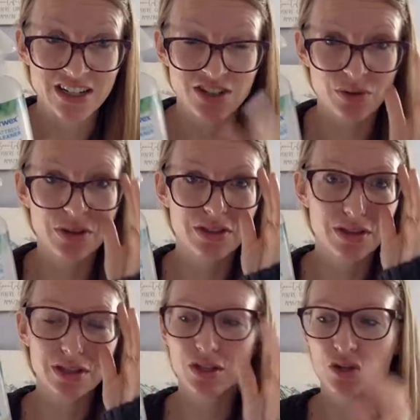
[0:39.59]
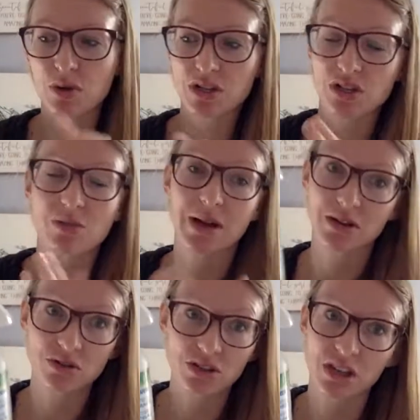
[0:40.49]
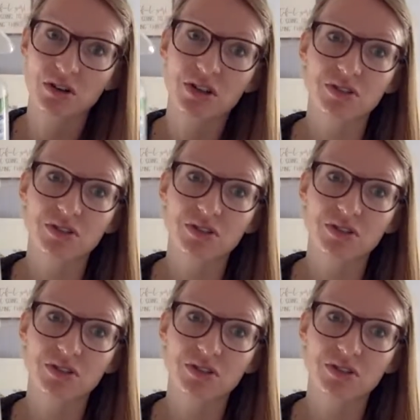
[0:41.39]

So in this situation, the mattress cleaner is